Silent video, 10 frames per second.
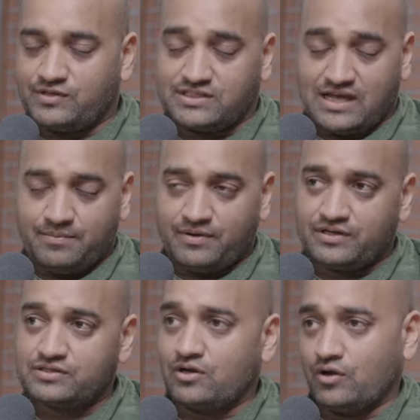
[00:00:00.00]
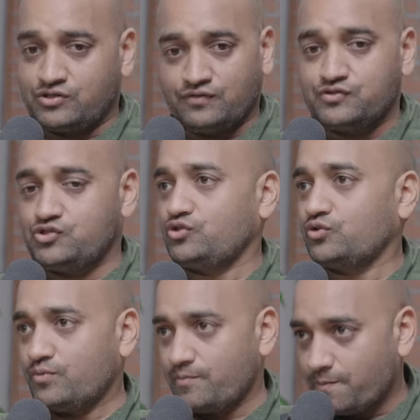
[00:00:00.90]
which has happened is launch of
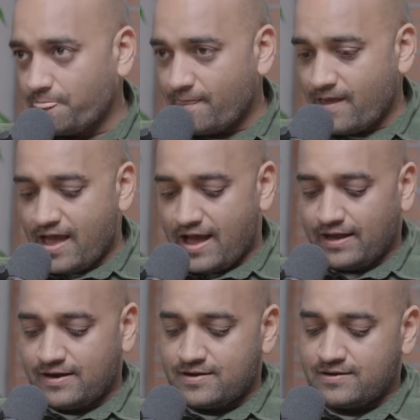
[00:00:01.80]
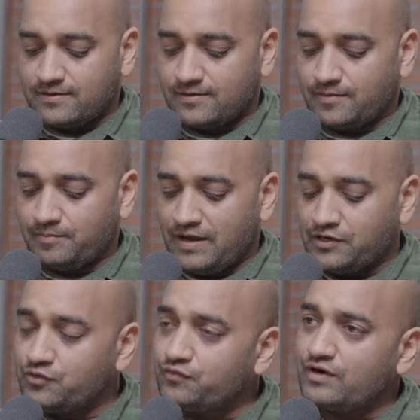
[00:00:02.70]
Jio. Hmm. And uh, and
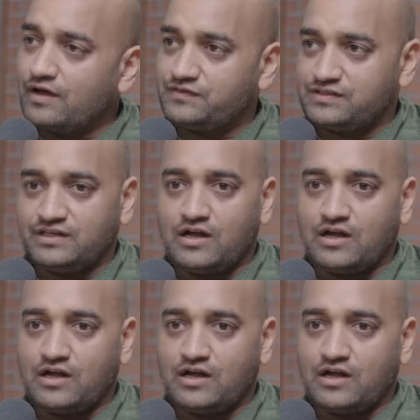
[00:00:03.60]
you would have seen